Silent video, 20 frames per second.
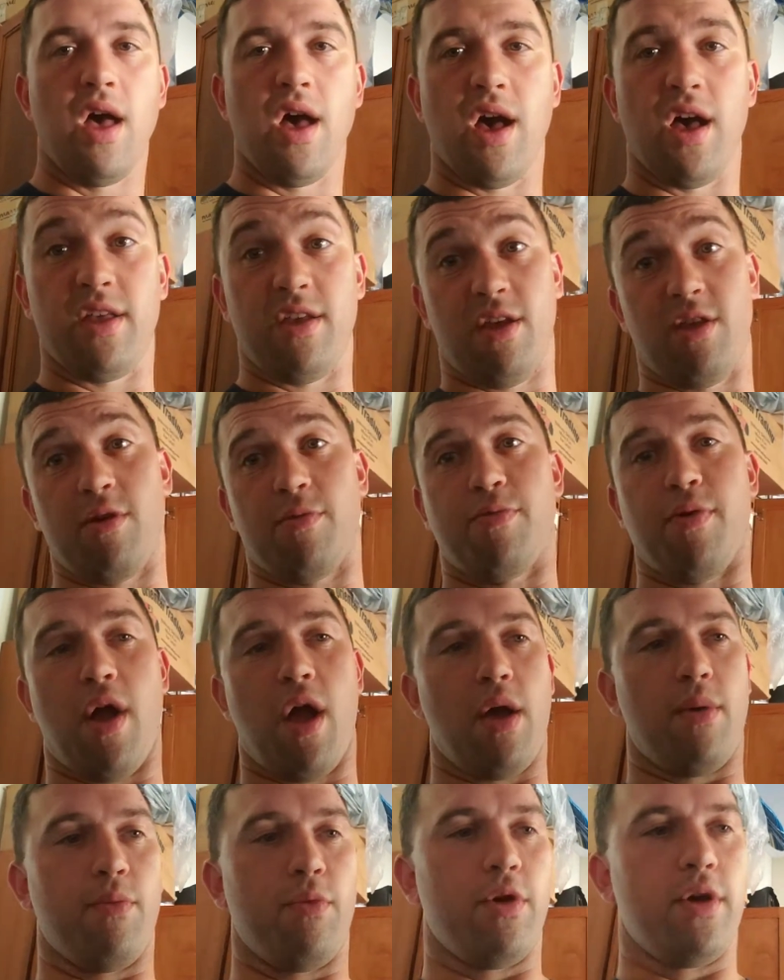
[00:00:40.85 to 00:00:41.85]
Uh, the other
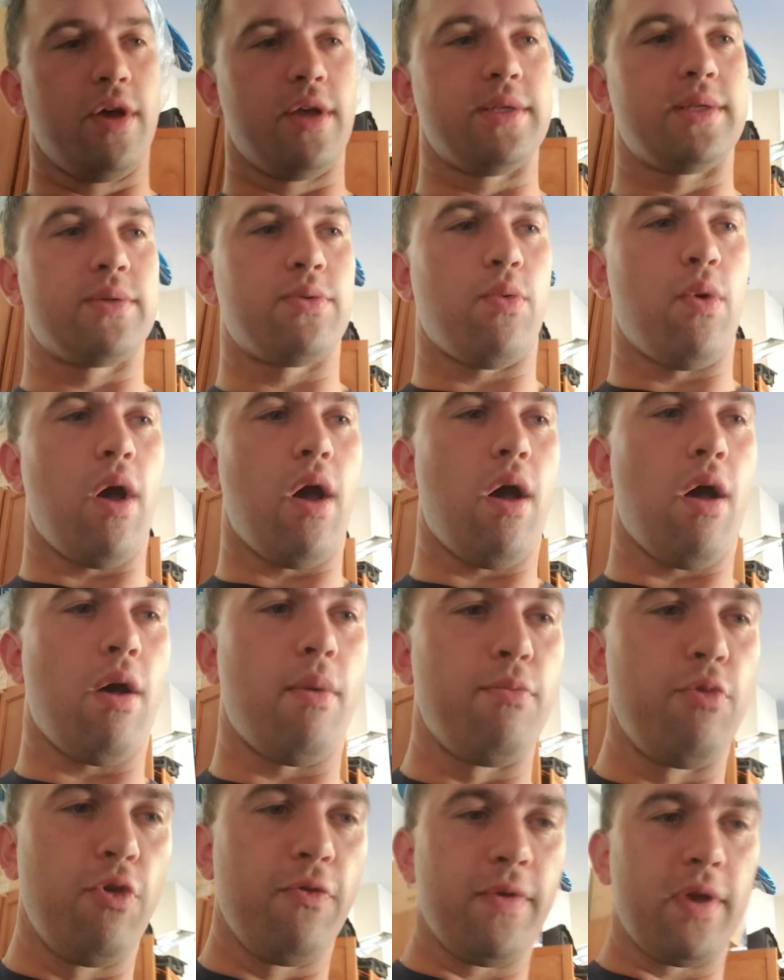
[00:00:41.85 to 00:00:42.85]
problem was
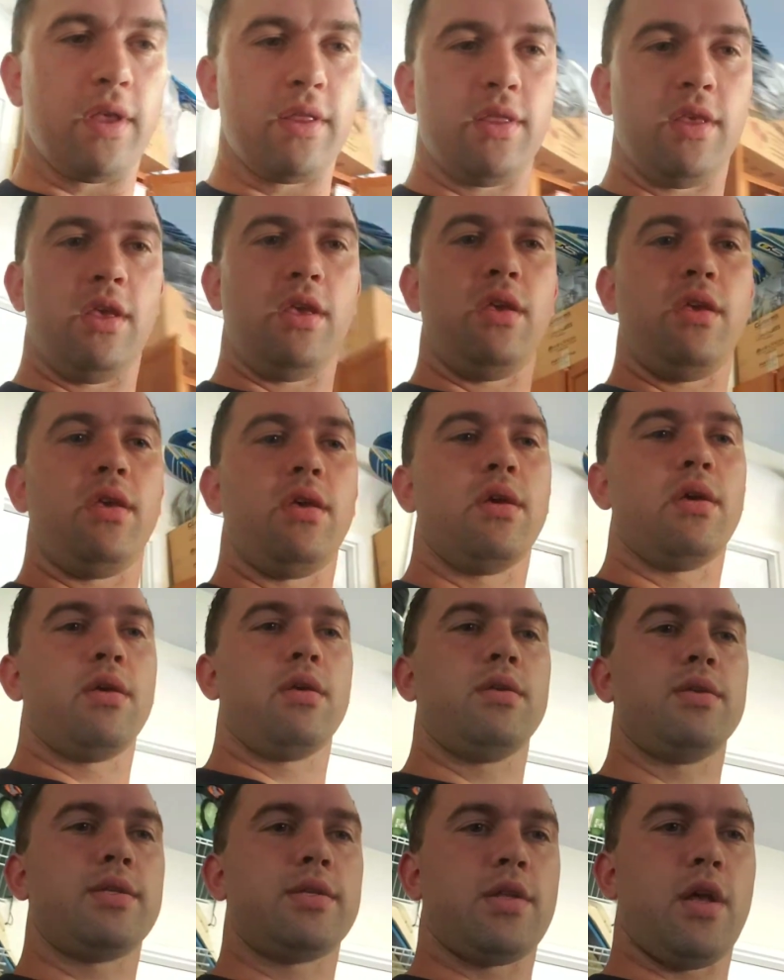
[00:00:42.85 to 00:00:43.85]
while moving the
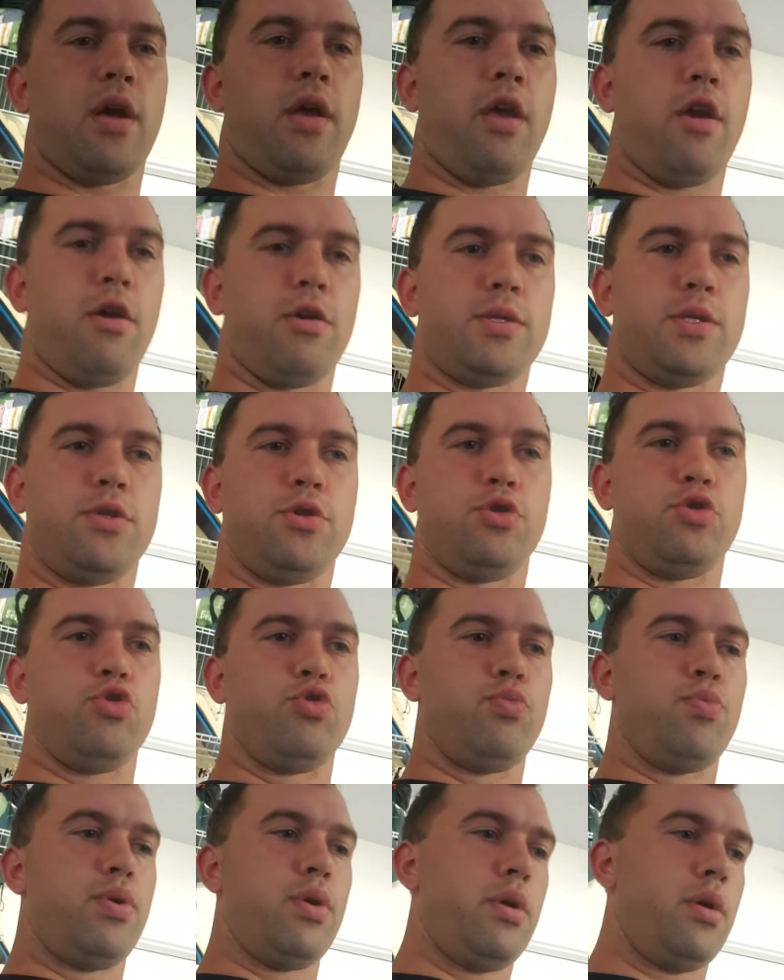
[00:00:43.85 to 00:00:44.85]
stock air
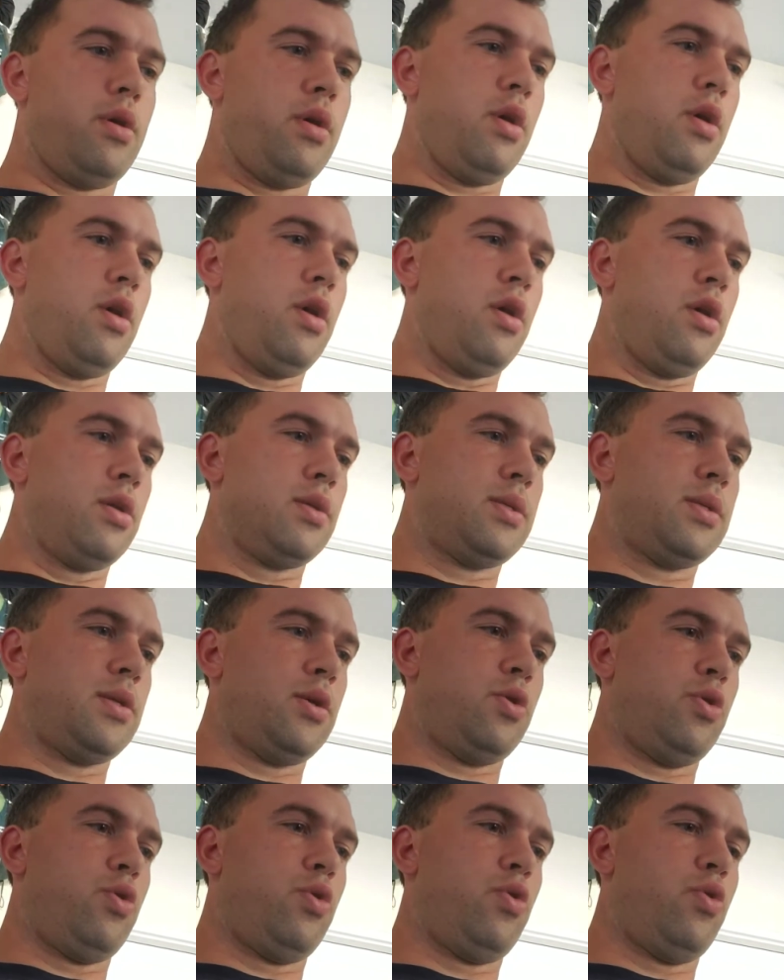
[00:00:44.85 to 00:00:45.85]
tube
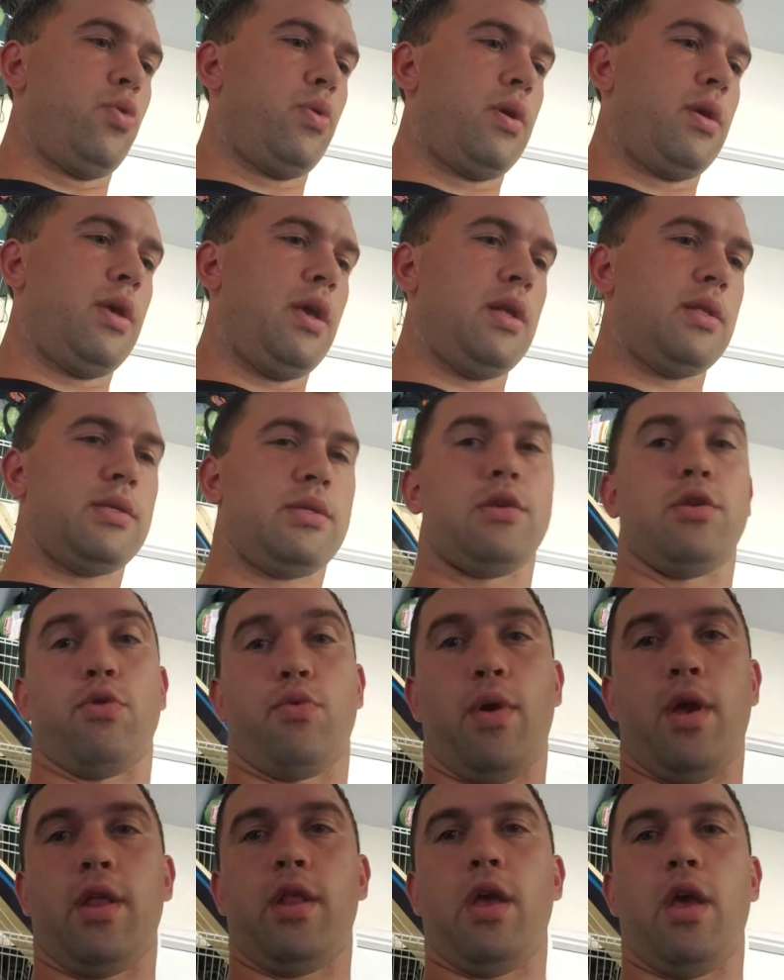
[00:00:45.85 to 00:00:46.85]
to get to
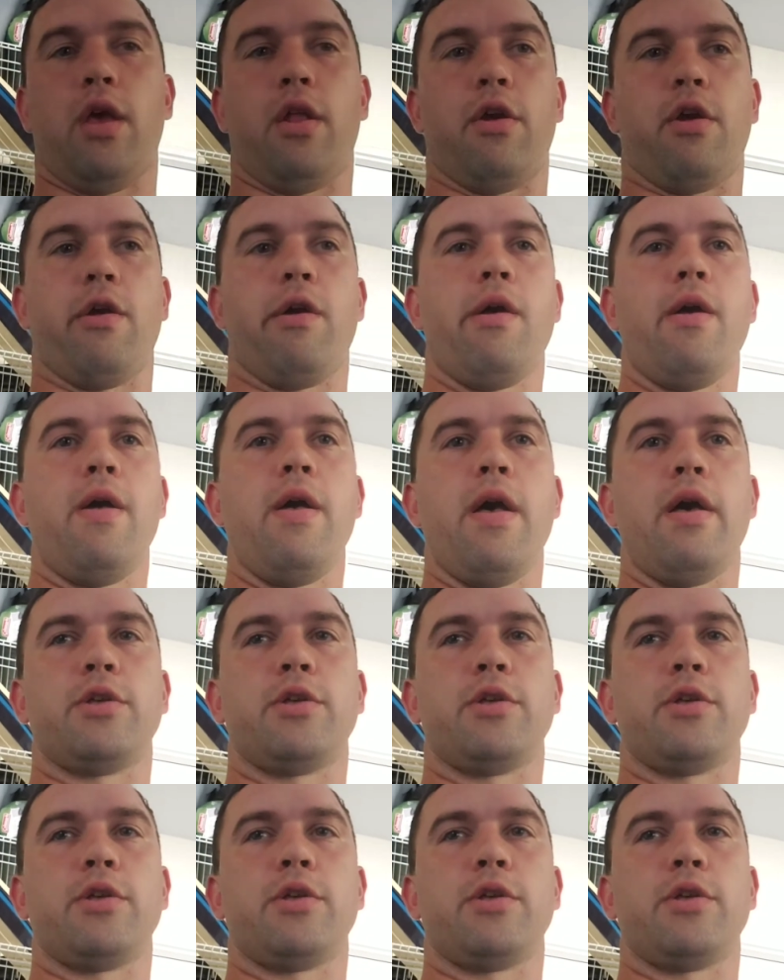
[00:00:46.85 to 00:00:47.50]
the radiator.